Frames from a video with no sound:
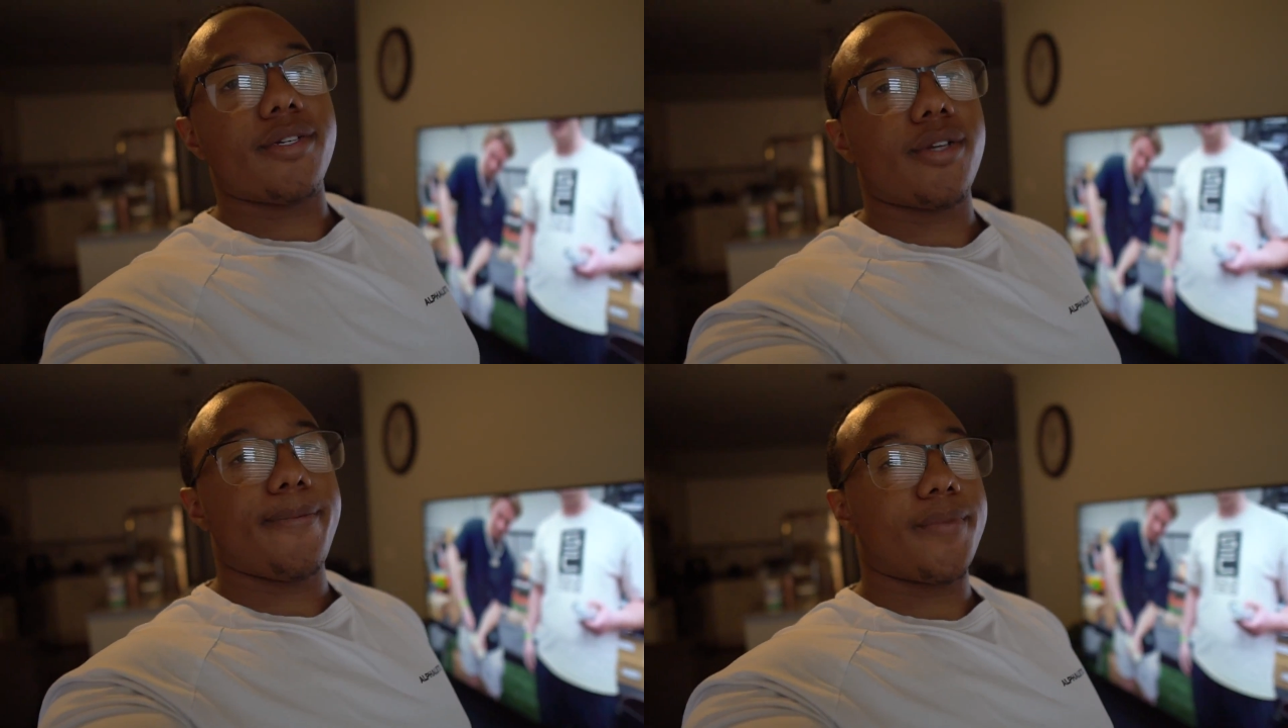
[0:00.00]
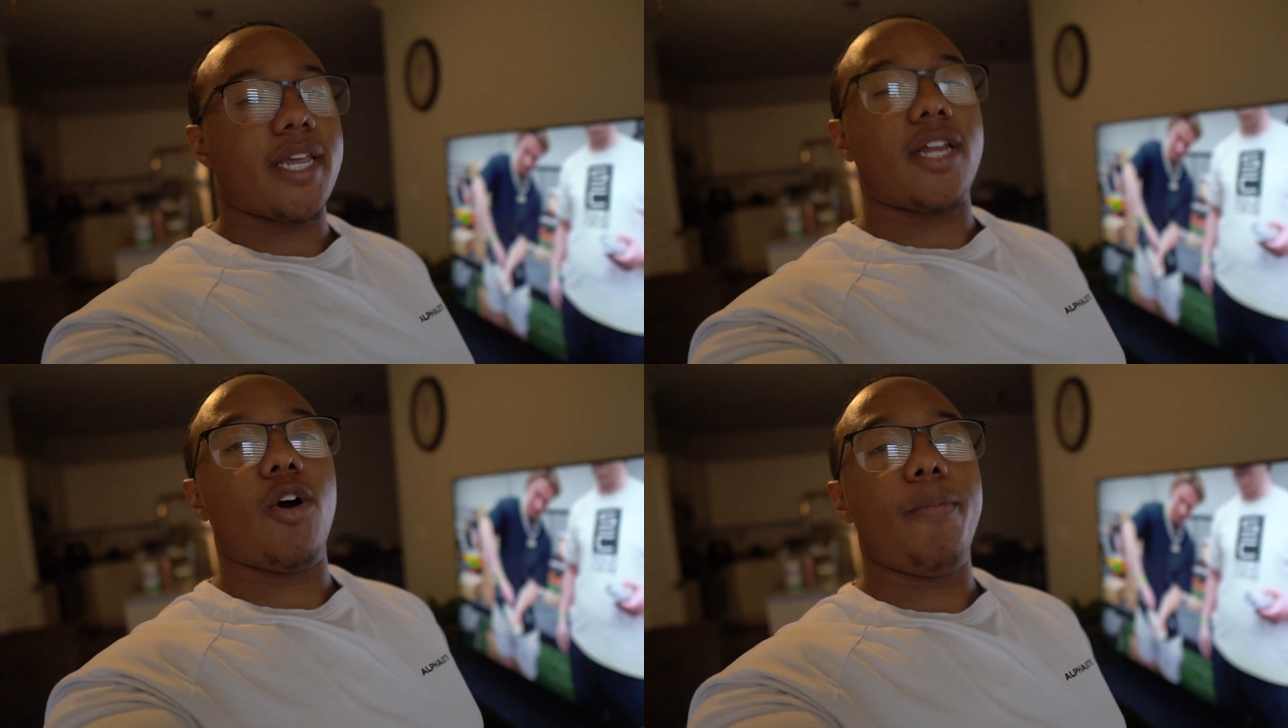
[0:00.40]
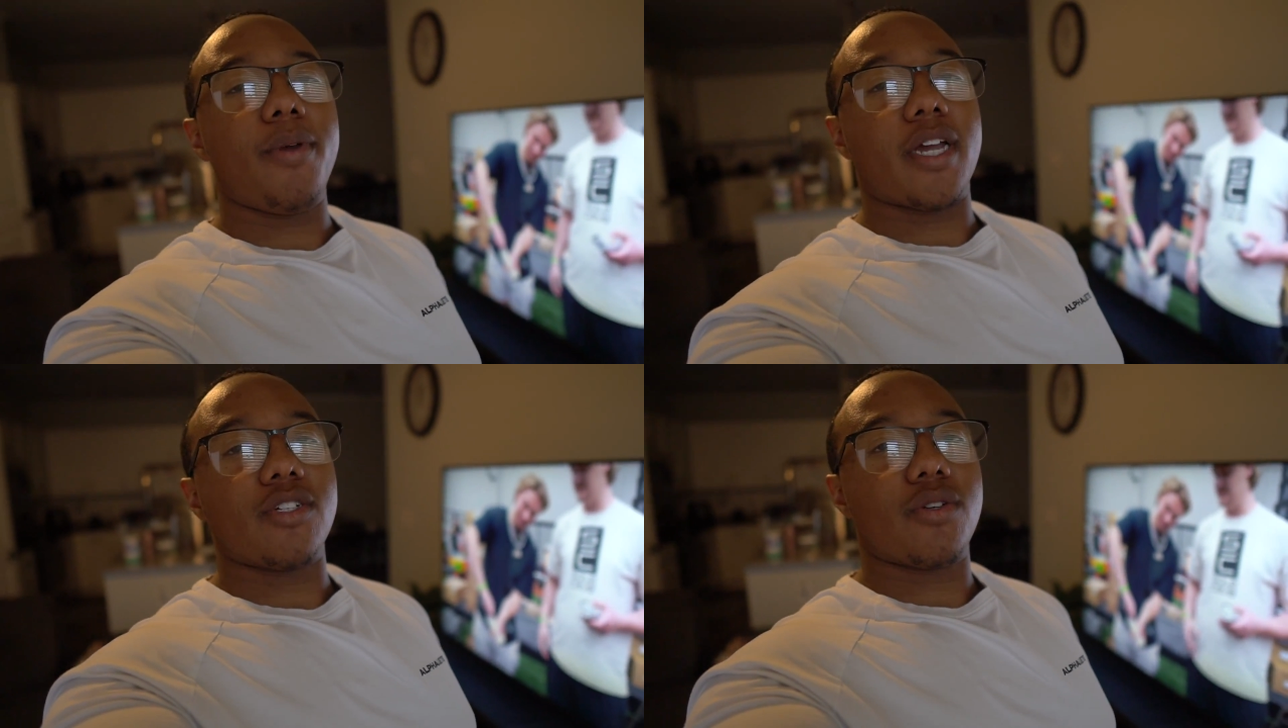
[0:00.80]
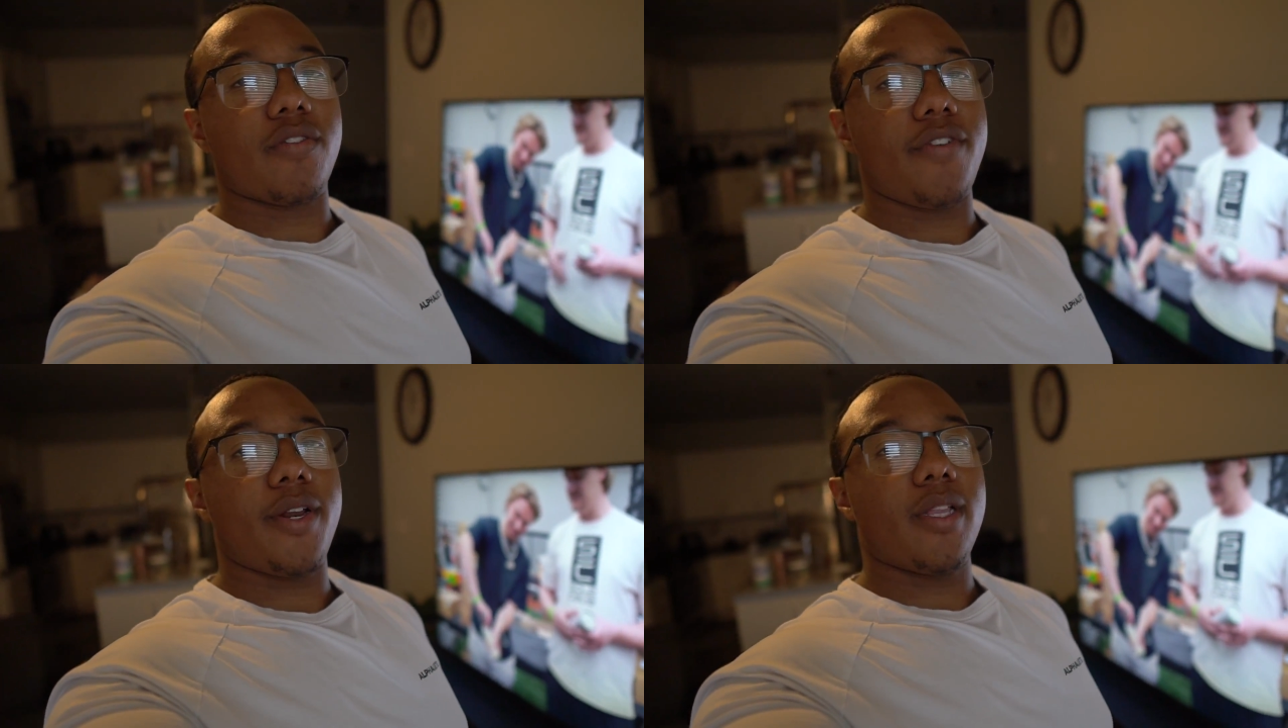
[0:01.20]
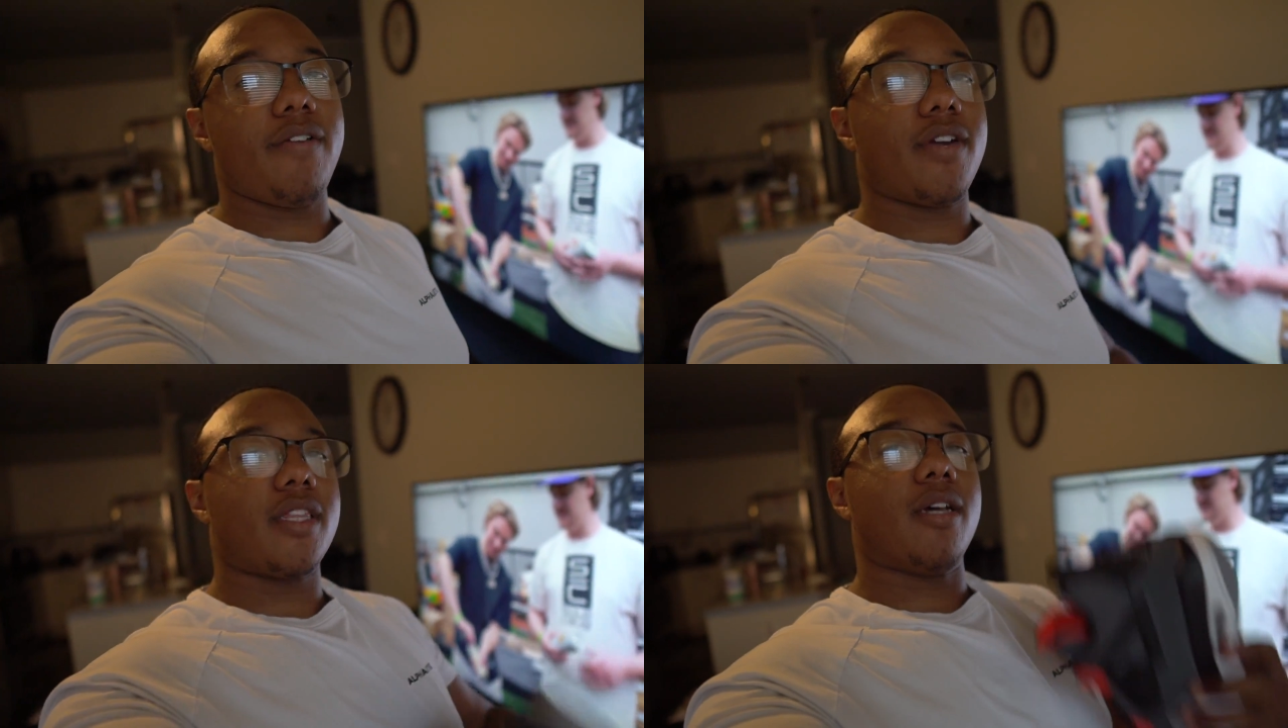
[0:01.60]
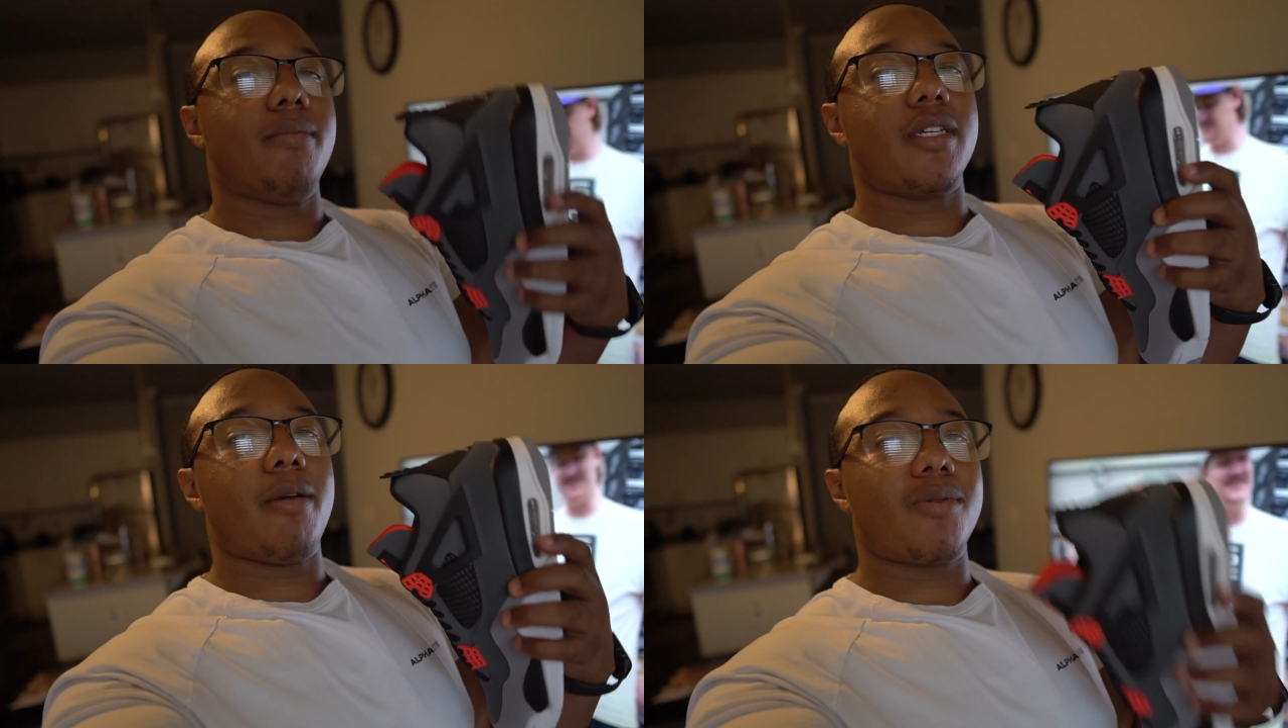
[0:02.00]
So again, hope you guys enjoyed the video. Leave it a thumbs up,